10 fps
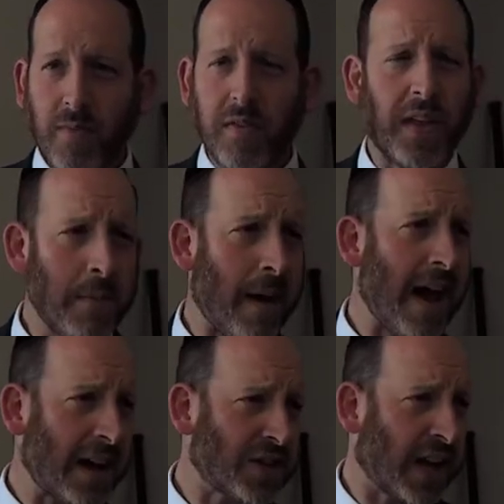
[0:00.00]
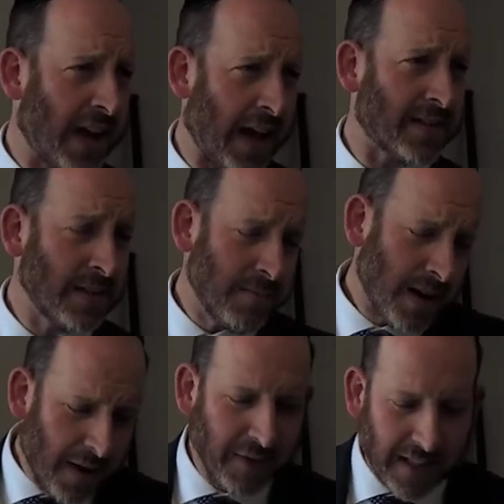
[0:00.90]
than by Ashkenazim, but
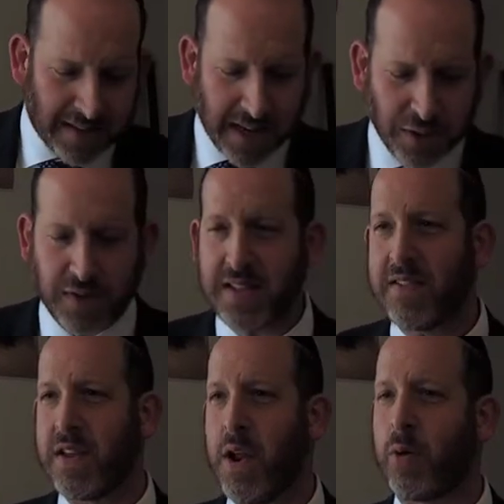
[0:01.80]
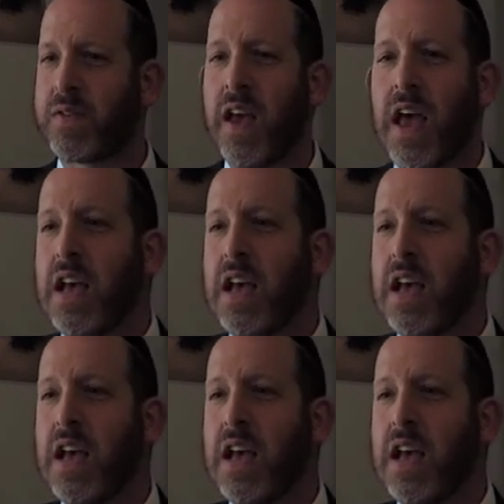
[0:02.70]
nevertheless, interesting to note.